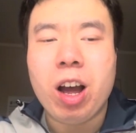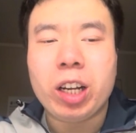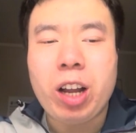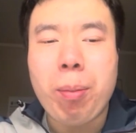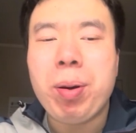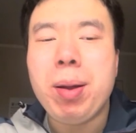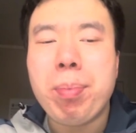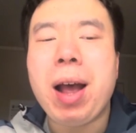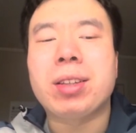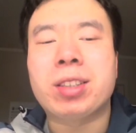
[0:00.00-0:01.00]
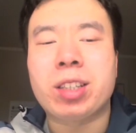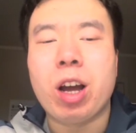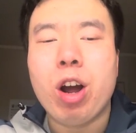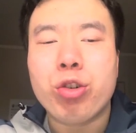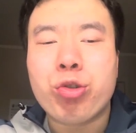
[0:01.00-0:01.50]
complements
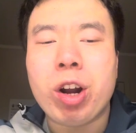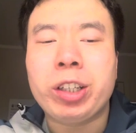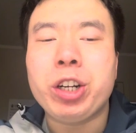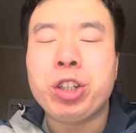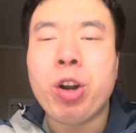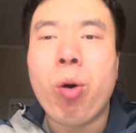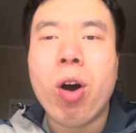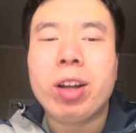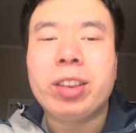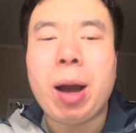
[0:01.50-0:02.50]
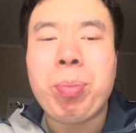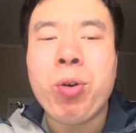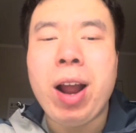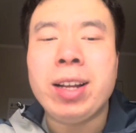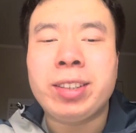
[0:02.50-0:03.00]
traditional
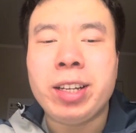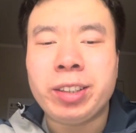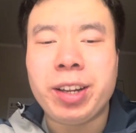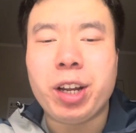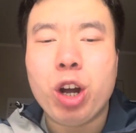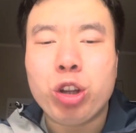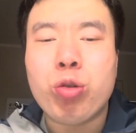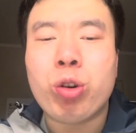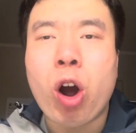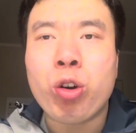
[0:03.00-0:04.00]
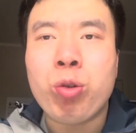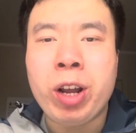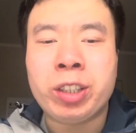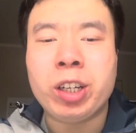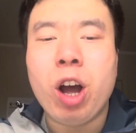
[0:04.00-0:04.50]
WACC to
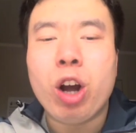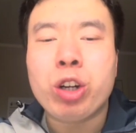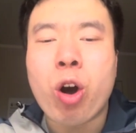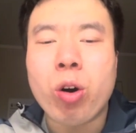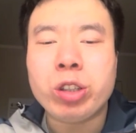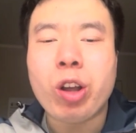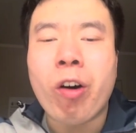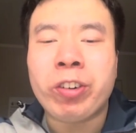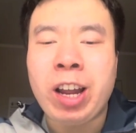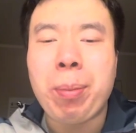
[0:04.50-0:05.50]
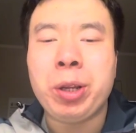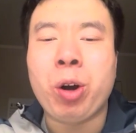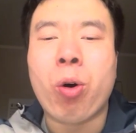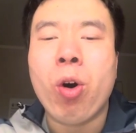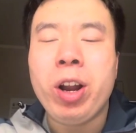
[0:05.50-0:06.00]
calculate cost of
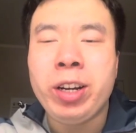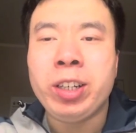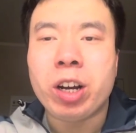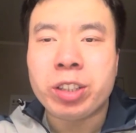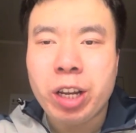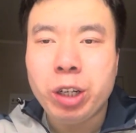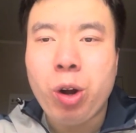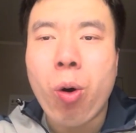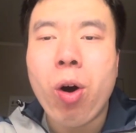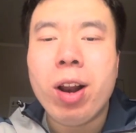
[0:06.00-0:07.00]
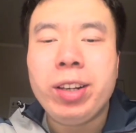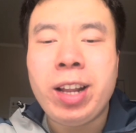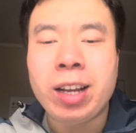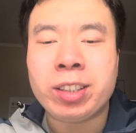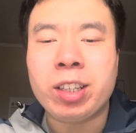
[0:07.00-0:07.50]
capital in a single,
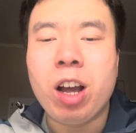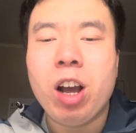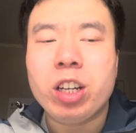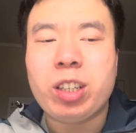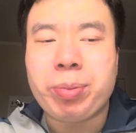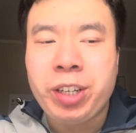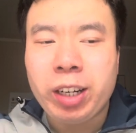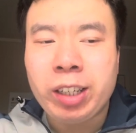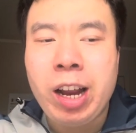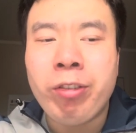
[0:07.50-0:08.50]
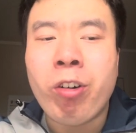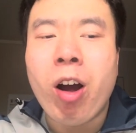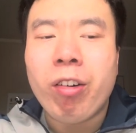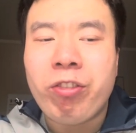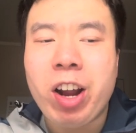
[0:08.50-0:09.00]
less subjective
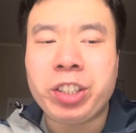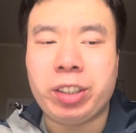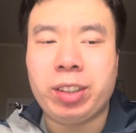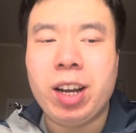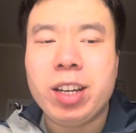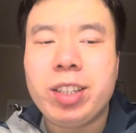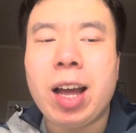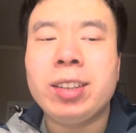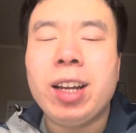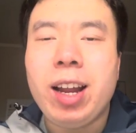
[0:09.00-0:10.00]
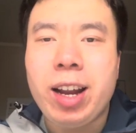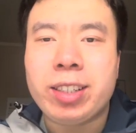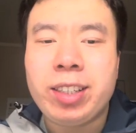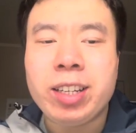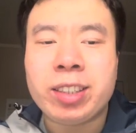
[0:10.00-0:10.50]
fashion than
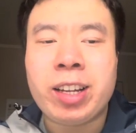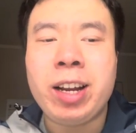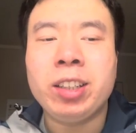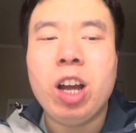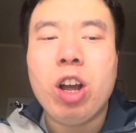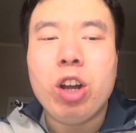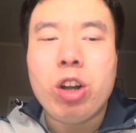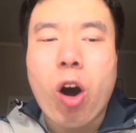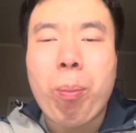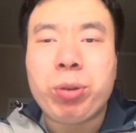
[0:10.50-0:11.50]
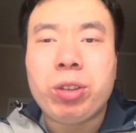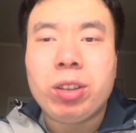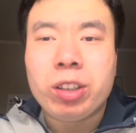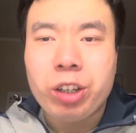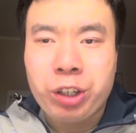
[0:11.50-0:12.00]
existing
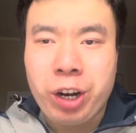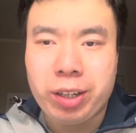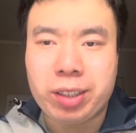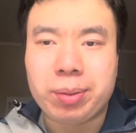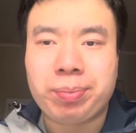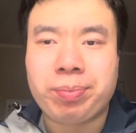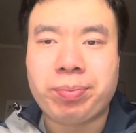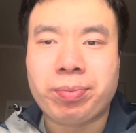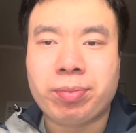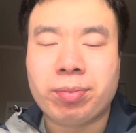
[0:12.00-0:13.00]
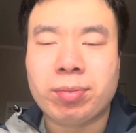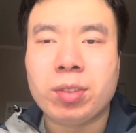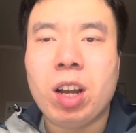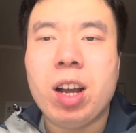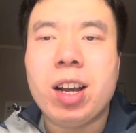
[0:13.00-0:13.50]
approaches.
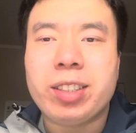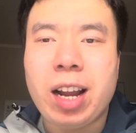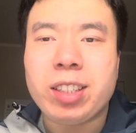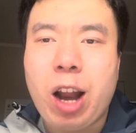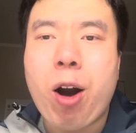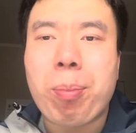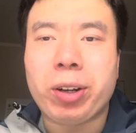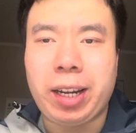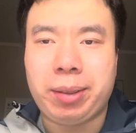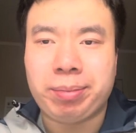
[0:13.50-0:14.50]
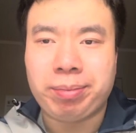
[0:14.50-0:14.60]
Thanks, everybody.